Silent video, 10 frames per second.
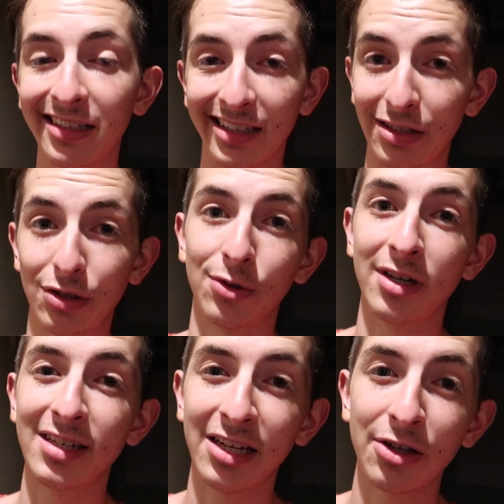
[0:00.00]
Like the
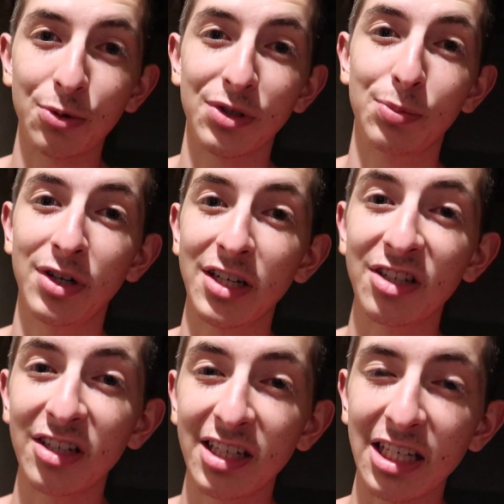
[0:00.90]
storytelling was pretty
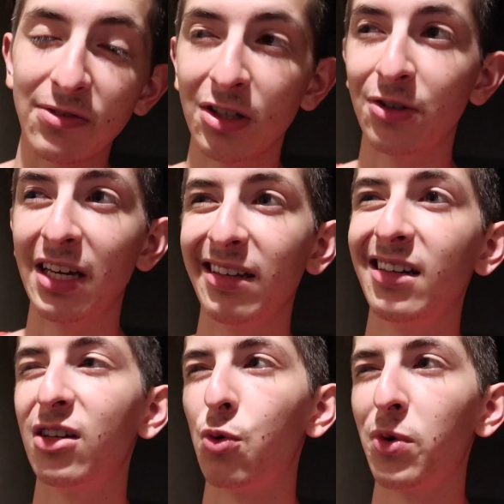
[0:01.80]
good, even though it
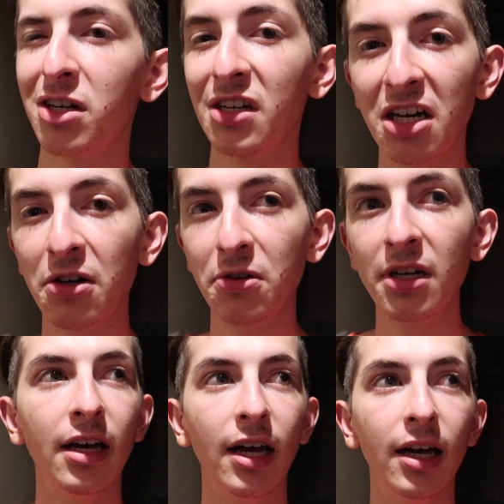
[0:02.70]
ended on a weird note.
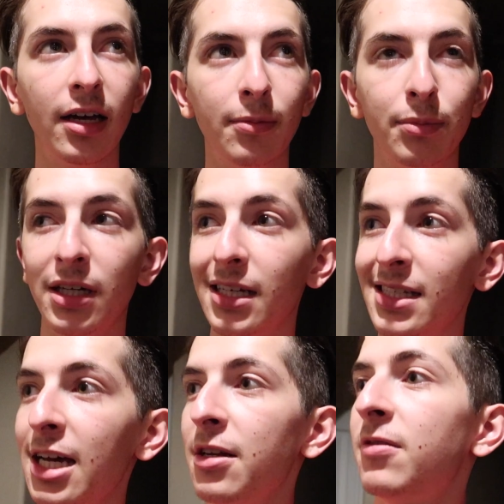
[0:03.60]
Uh, but
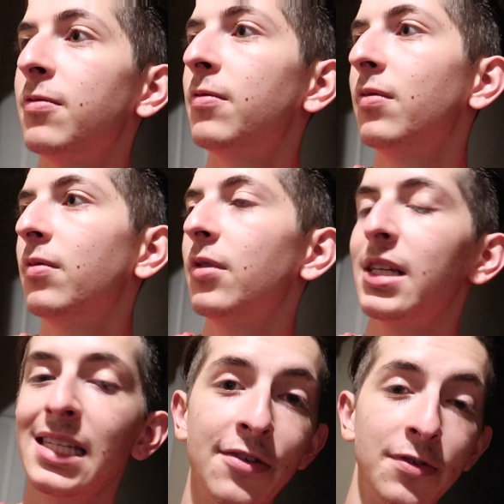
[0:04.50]
aside
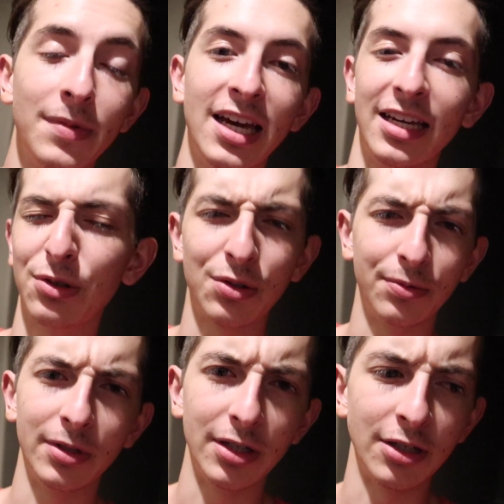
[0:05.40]
aside from that, it was a
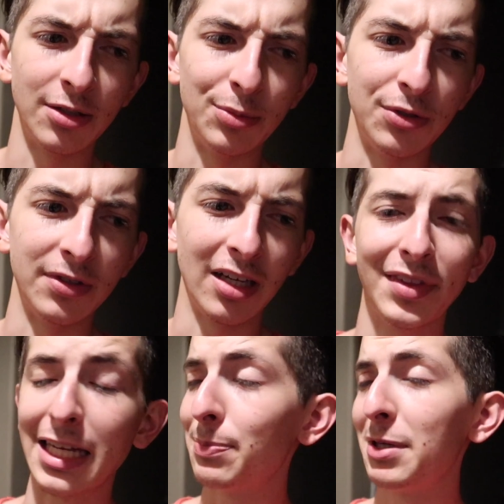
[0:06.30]
really good movie.
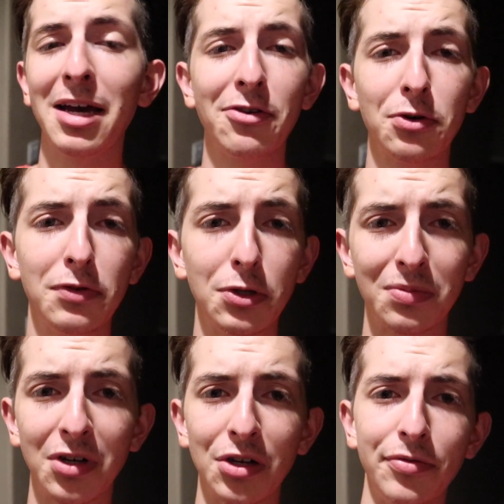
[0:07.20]
That's been my
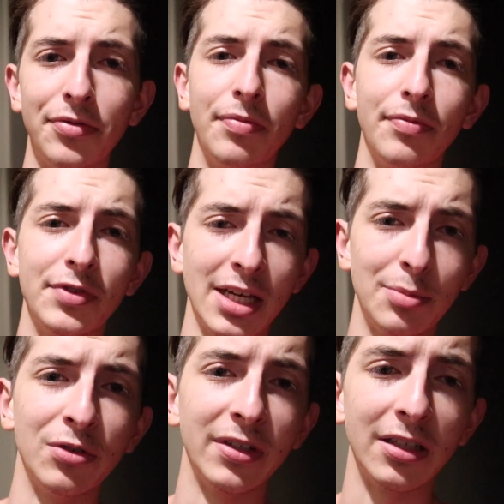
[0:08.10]
review of
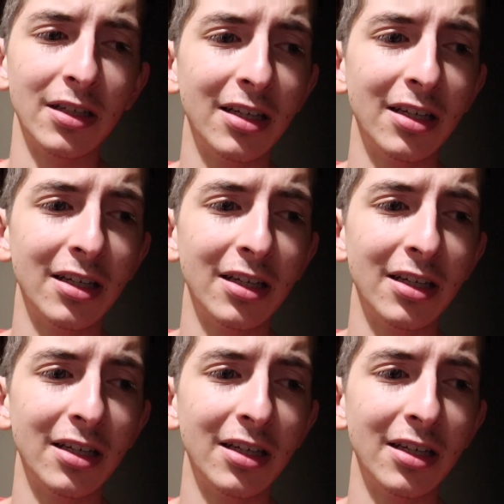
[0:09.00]
said movie.